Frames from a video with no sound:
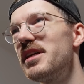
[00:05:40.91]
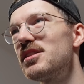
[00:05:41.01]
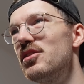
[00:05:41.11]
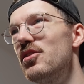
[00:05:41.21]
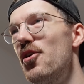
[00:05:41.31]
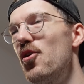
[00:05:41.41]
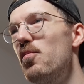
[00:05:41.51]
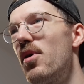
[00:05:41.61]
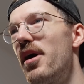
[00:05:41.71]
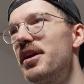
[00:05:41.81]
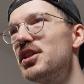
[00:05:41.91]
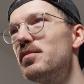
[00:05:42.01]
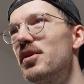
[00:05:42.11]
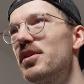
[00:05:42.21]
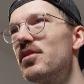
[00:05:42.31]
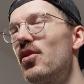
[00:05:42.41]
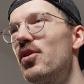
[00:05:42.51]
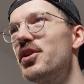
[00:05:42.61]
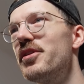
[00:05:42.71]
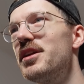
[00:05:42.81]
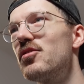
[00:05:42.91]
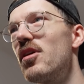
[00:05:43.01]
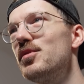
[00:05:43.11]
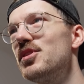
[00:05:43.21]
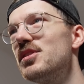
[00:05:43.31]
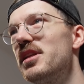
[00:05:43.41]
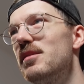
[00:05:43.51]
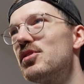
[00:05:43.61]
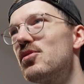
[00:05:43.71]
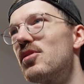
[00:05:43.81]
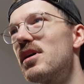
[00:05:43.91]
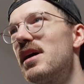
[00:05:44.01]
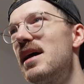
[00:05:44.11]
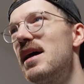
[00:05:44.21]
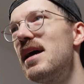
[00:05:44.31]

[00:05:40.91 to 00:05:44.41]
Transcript: there's no punishment on your interruption sleep score.